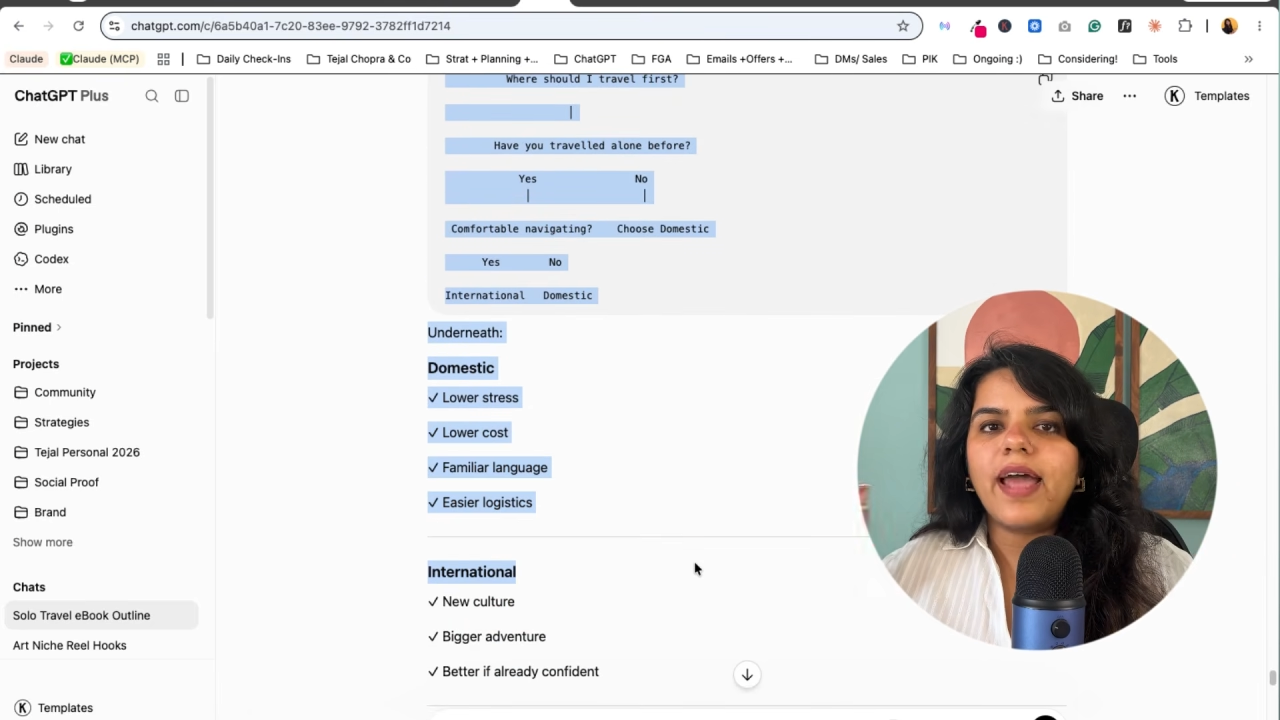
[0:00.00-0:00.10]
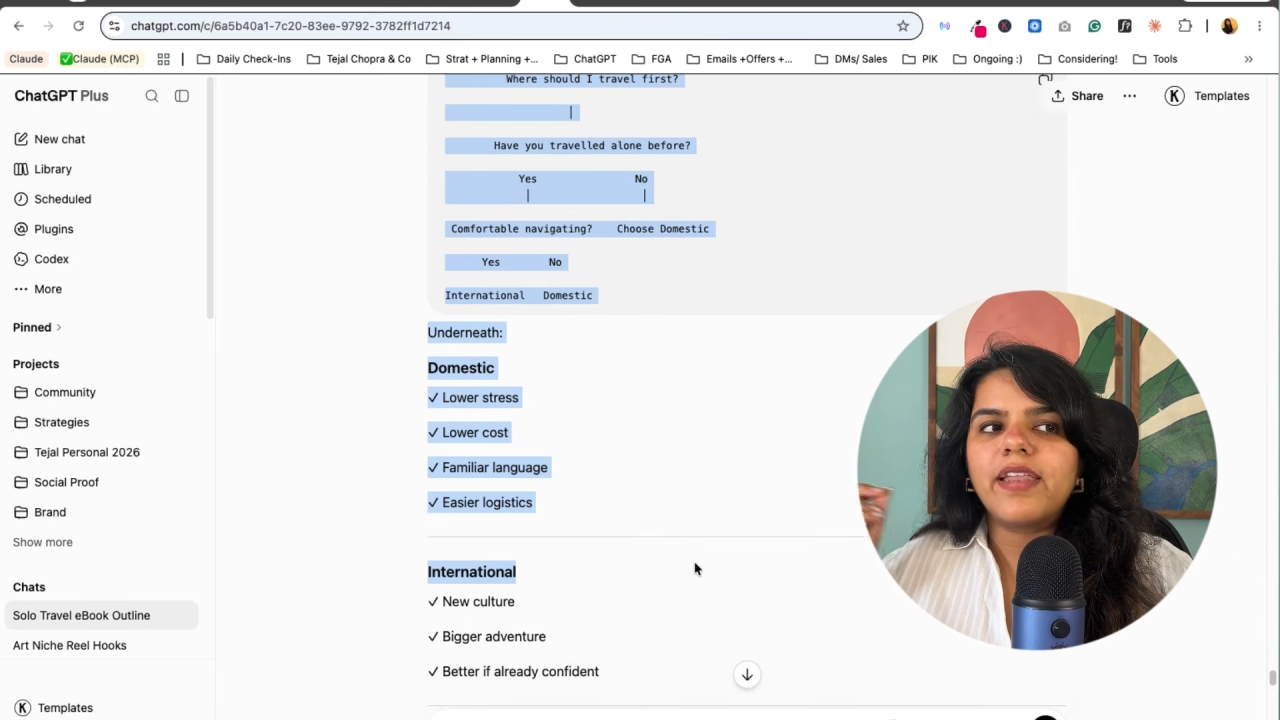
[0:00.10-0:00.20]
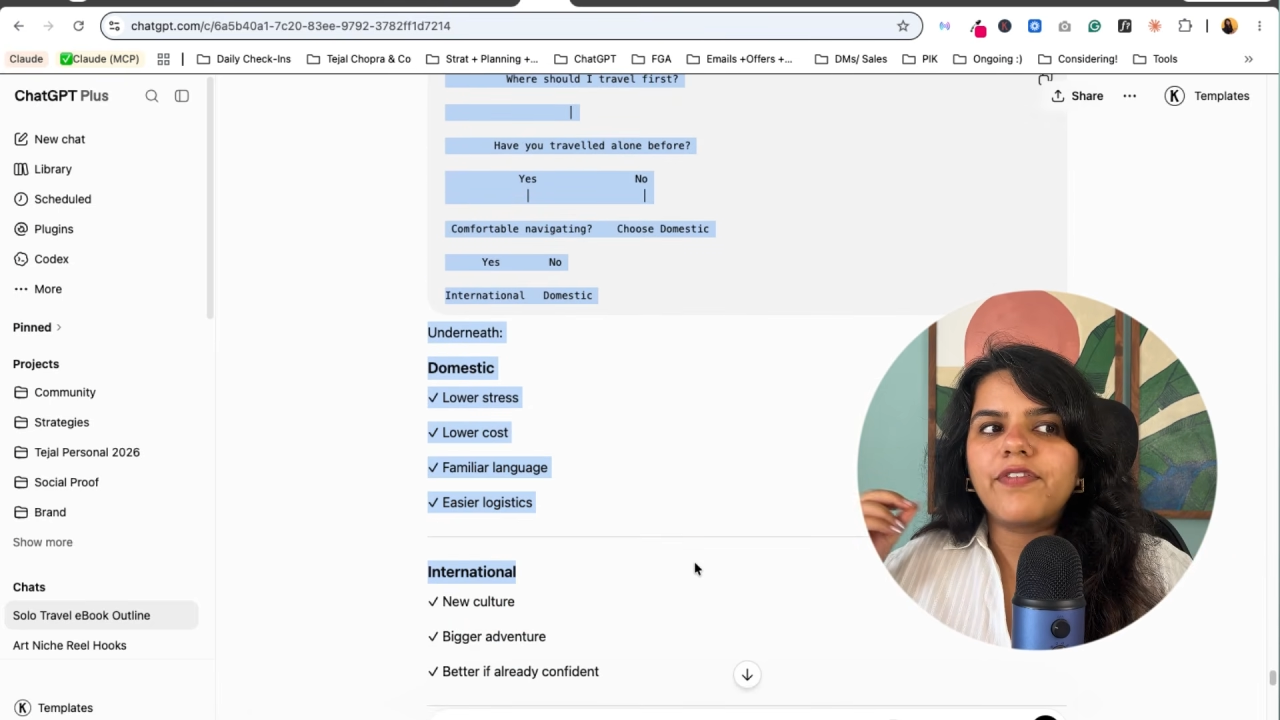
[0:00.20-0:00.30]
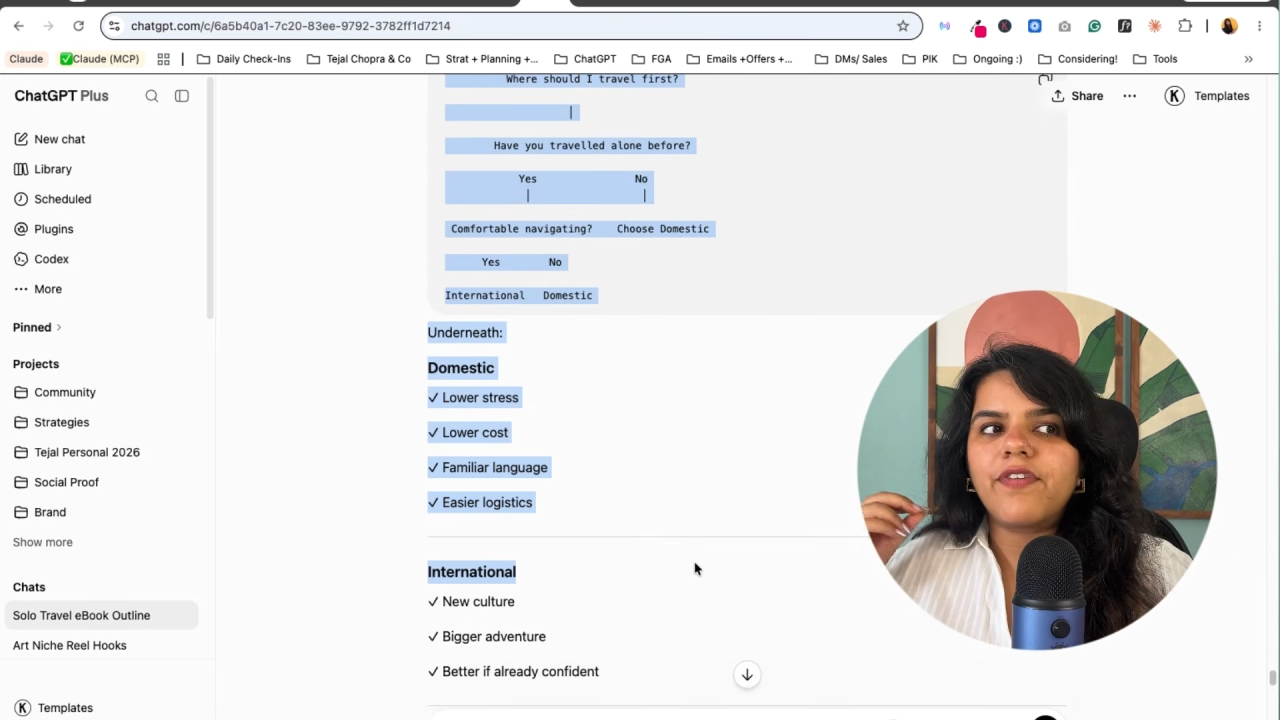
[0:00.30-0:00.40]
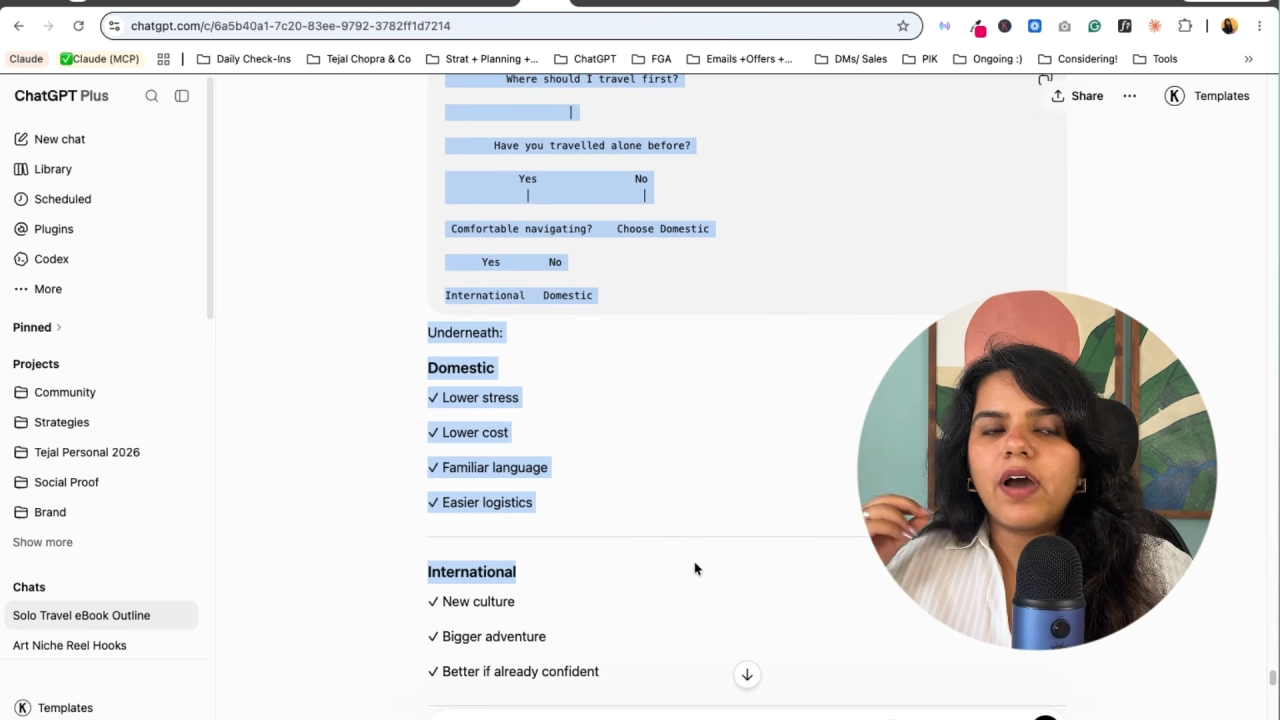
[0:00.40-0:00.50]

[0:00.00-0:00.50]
and if